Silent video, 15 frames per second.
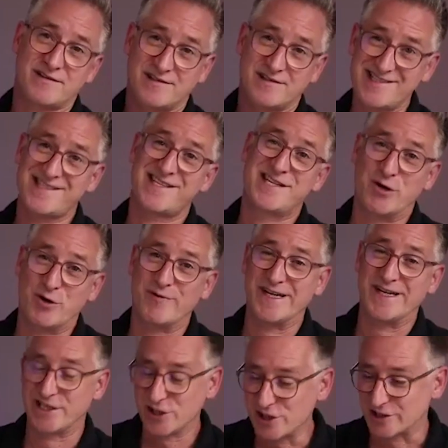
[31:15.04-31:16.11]
this is already
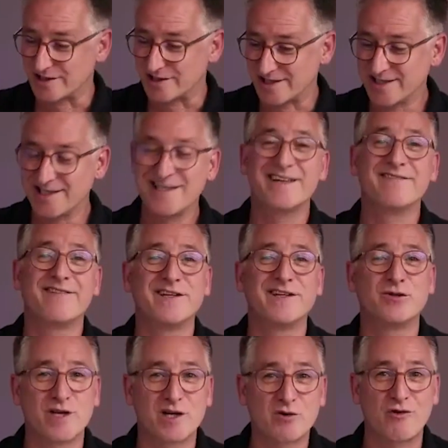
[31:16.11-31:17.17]
good. If I do
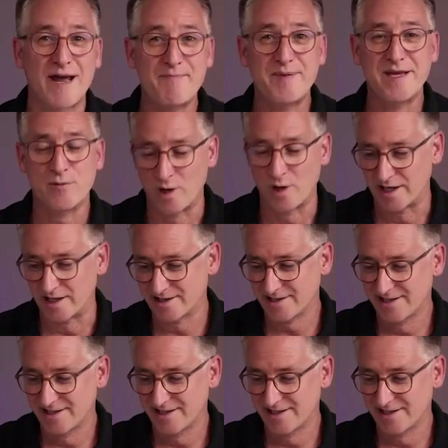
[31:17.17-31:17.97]
a crappy one,